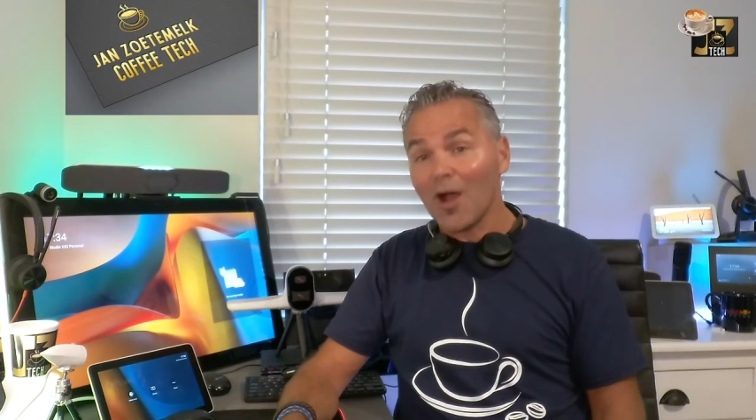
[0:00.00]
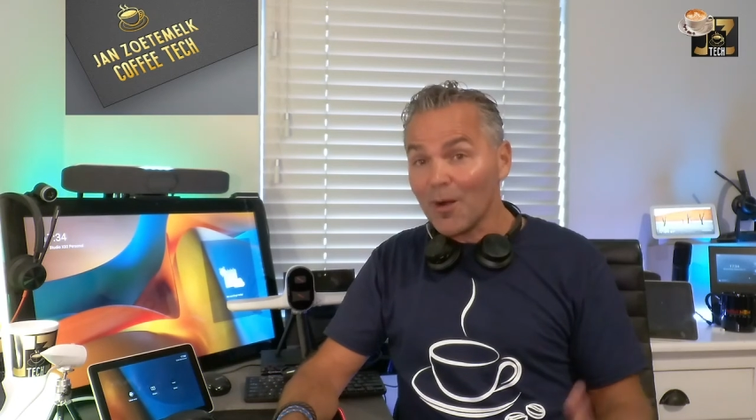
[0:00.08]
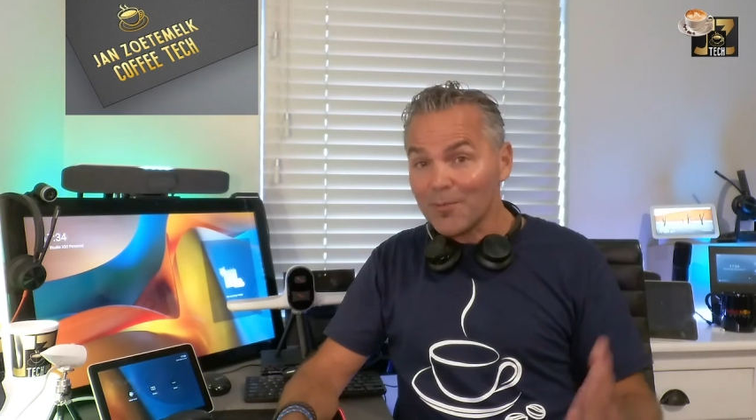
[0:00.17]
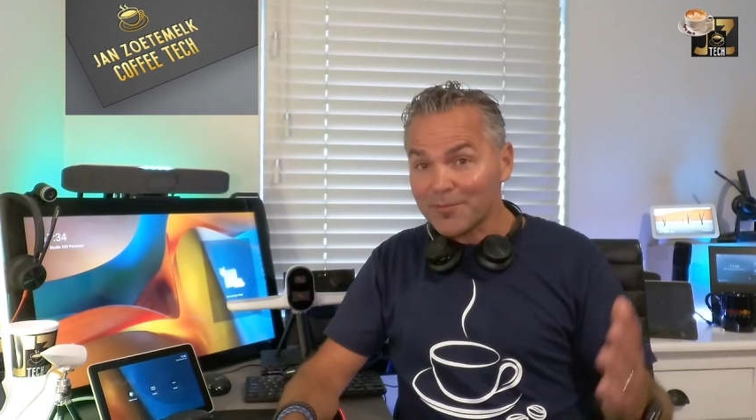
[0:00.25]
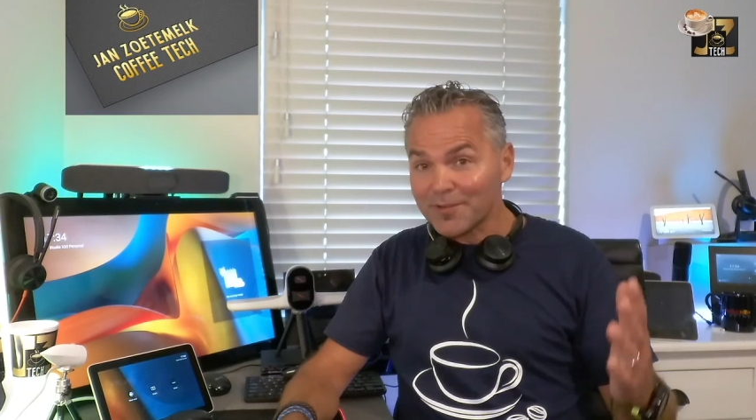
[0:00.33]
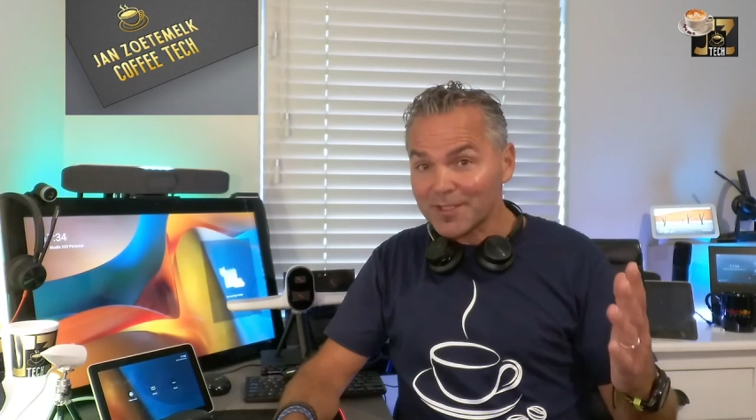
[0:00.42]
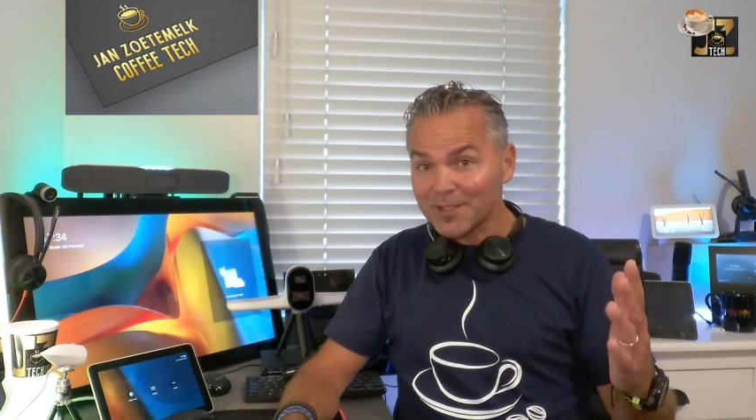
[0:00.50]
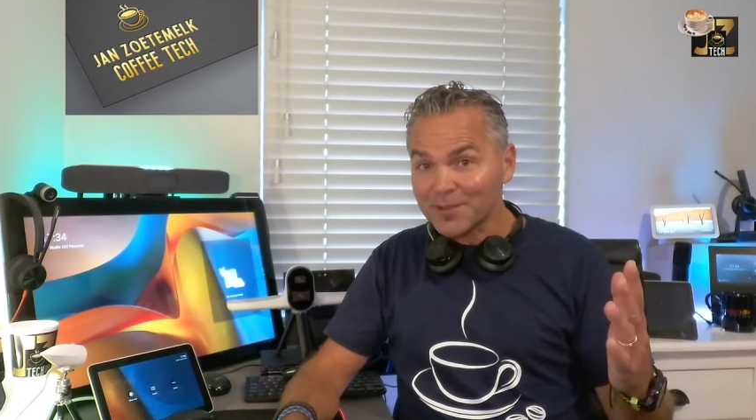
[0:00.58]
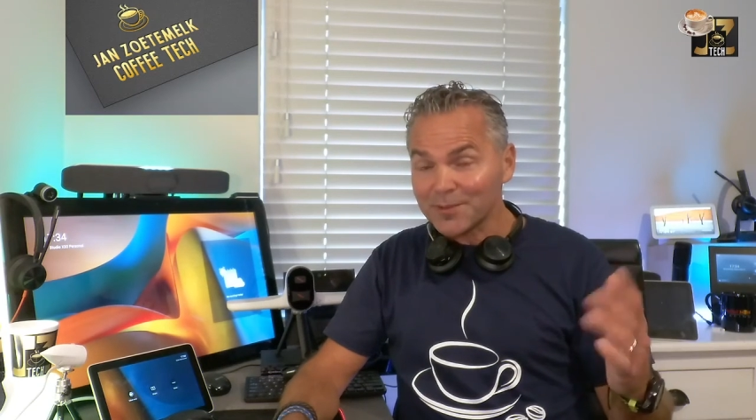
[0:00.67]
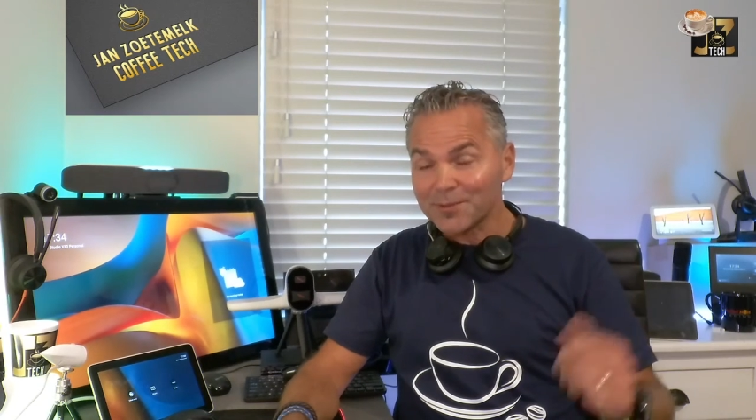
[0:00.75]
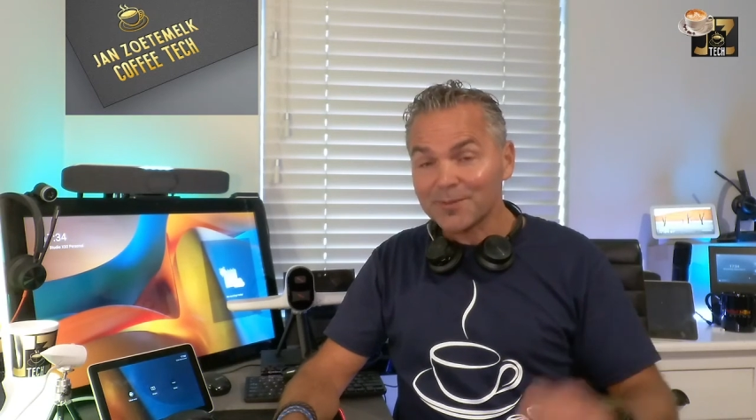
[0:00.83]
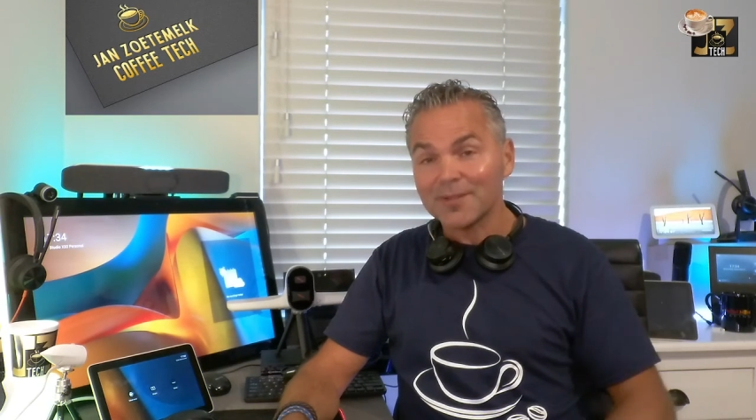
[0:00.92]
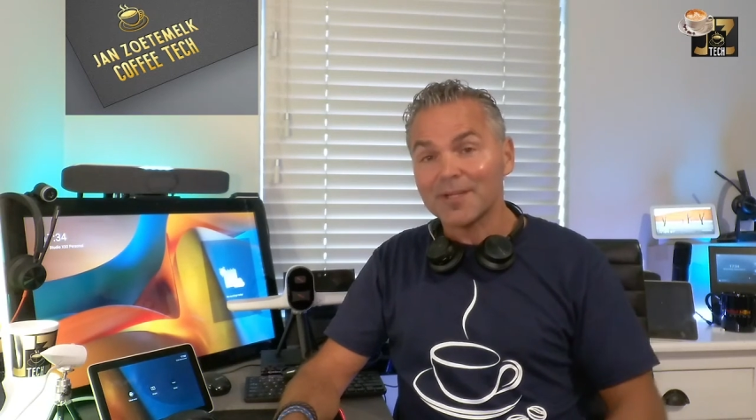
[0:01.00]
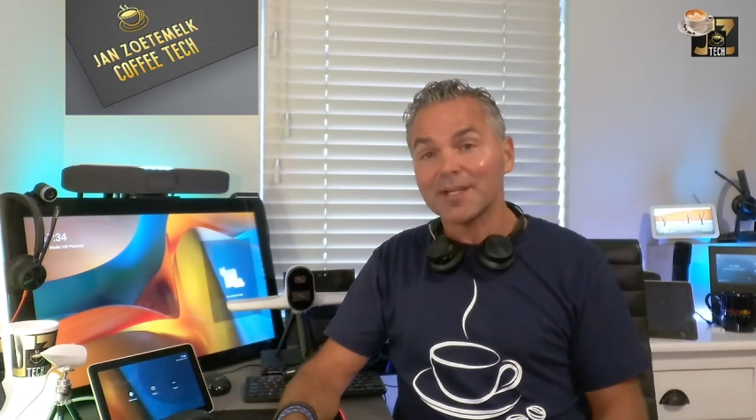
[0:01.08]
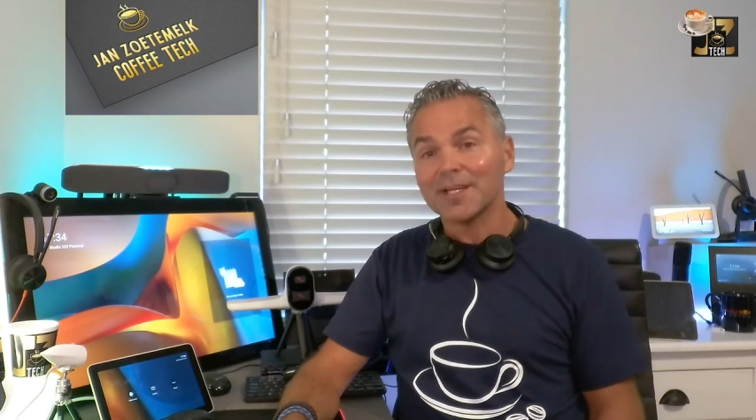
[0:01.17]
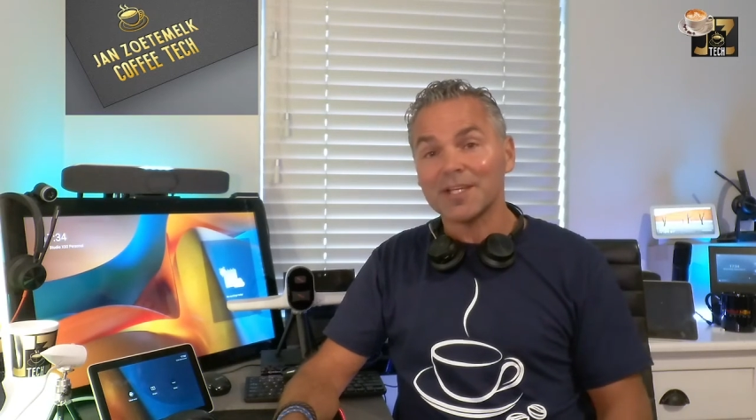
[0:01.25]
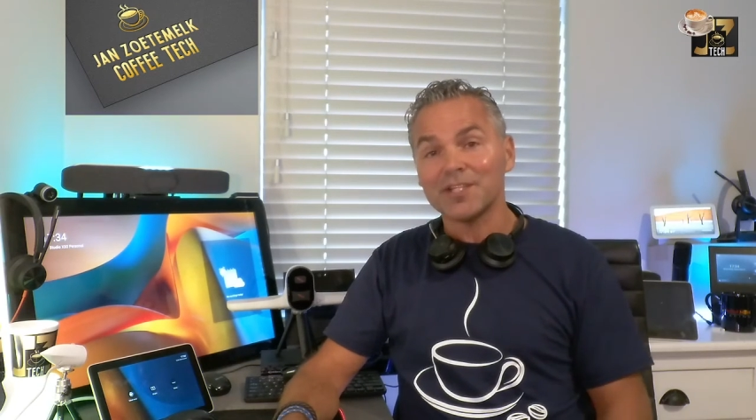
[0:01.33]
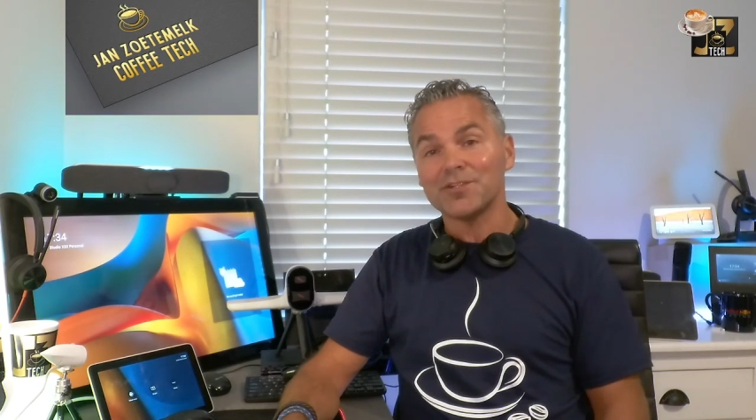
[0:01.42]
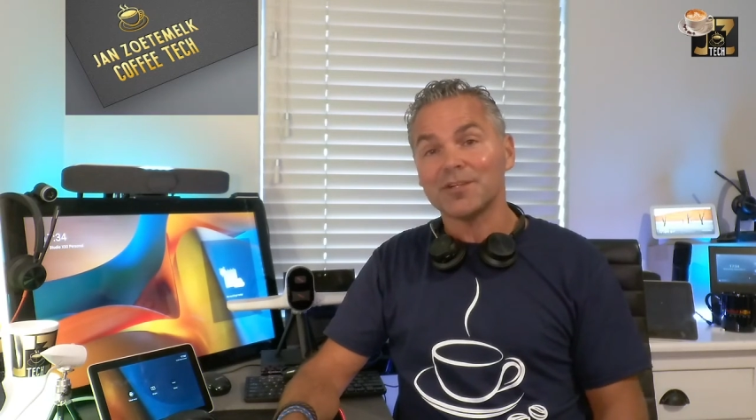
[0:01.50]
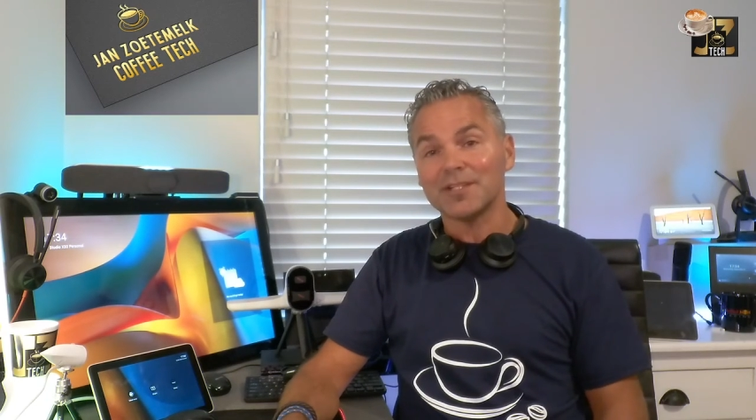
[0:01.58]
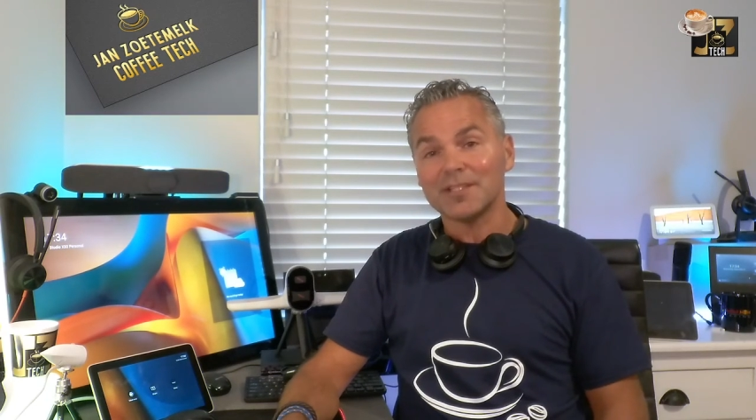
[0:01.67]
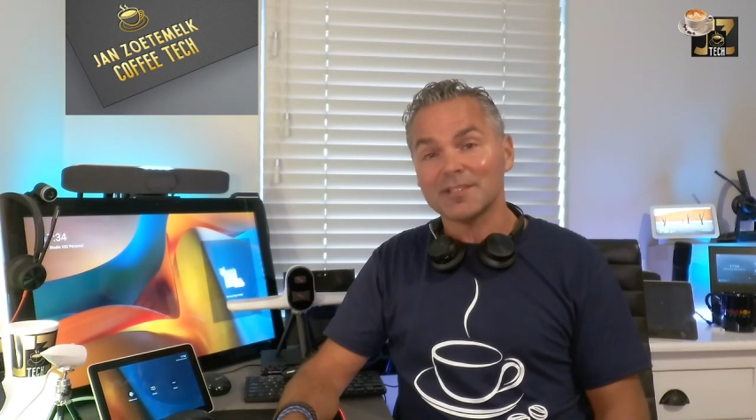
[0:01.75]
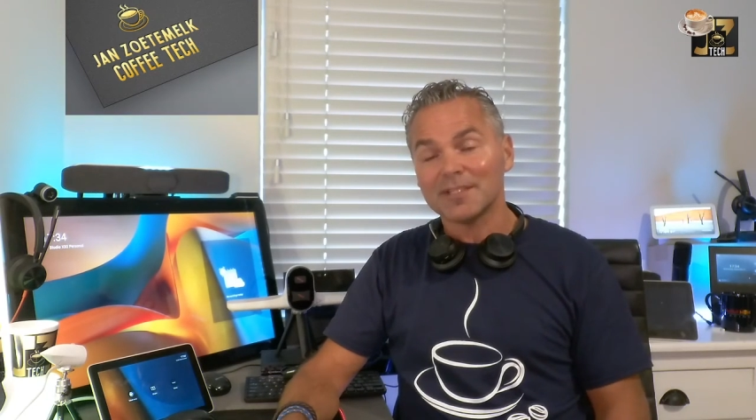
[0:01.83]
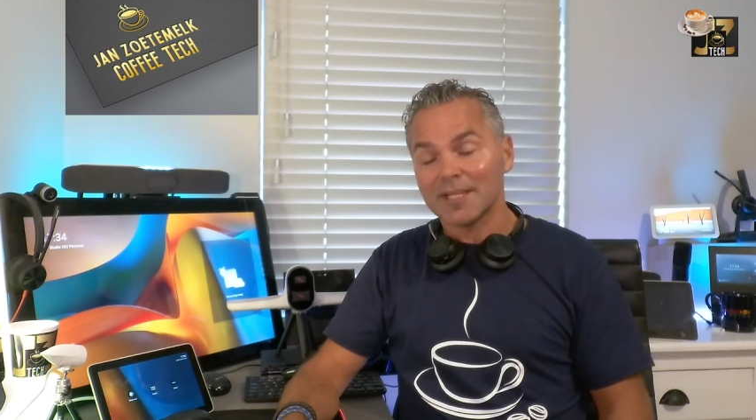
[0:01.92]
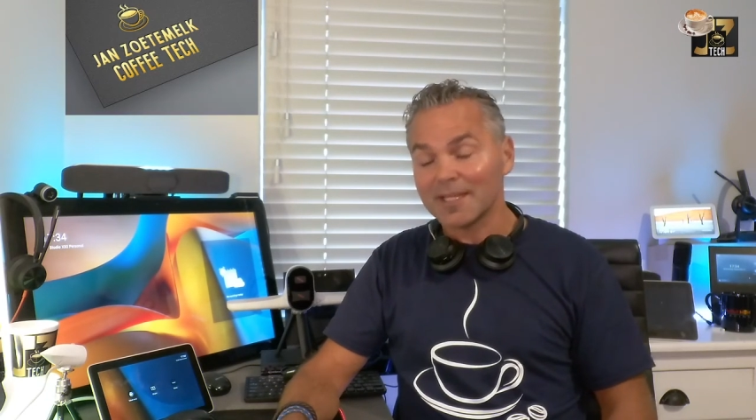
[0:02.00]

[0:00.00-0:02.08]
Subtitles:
Hopefully you enjoyed it